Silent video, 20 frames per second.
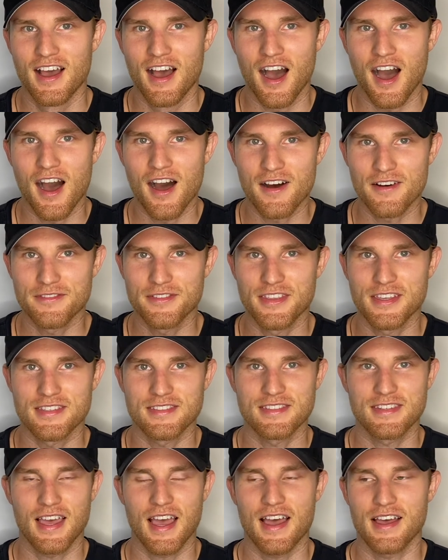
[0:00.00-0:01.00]
of
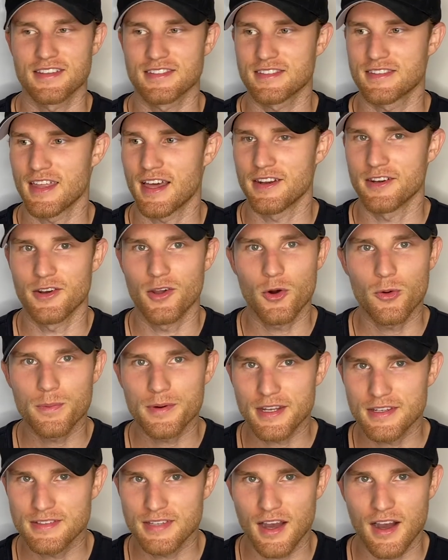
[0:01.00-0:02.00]
this test that
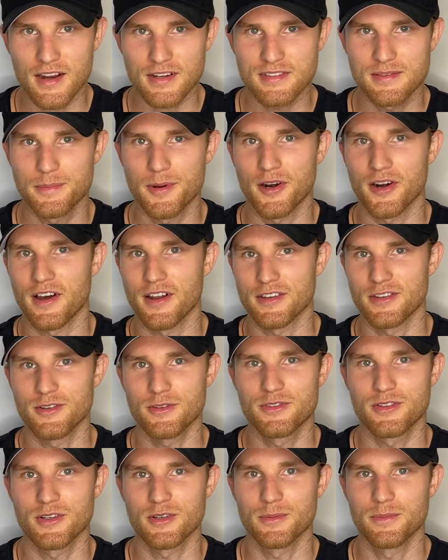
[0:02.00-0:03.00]
nobody talks about on
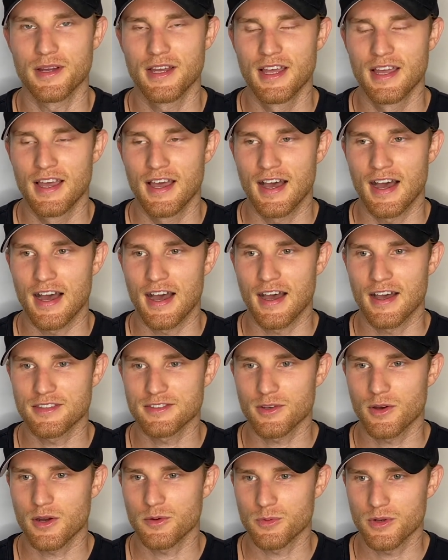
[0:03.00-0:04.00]
YouTube.
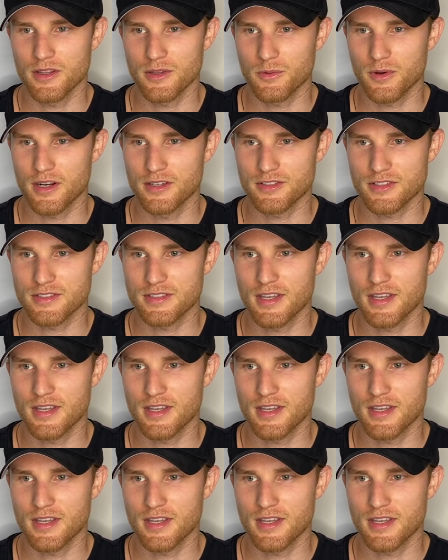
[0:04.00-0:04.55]
So I really want to just